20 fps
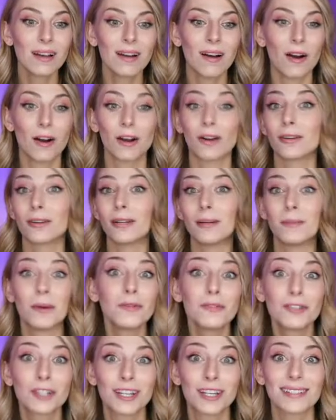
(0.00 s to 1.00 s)
our
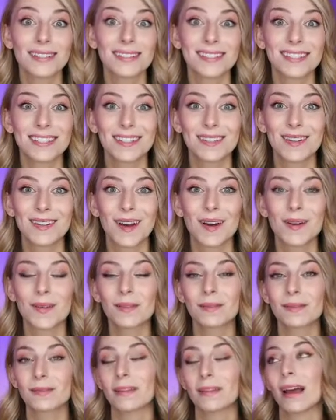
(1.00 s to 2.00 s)
emotions, you
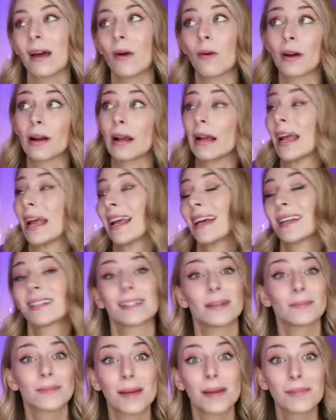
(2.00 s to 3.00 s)
know, or I guess
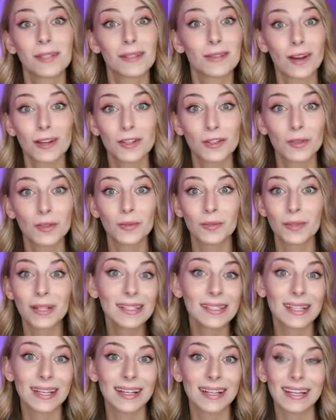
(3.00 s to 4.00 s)
sometimes the logical
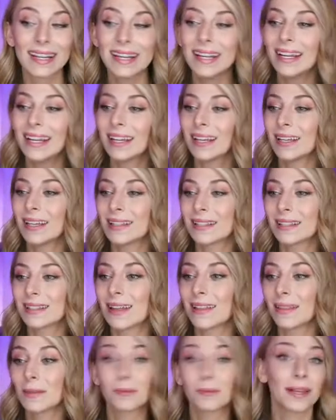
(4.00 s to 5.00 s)
reason is
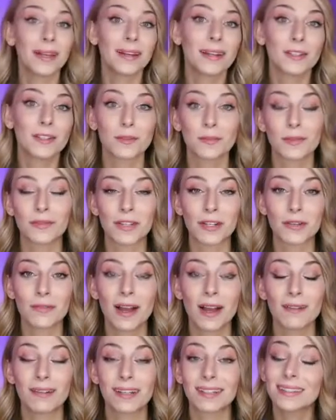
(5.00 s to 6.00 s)
that the planets are moving around.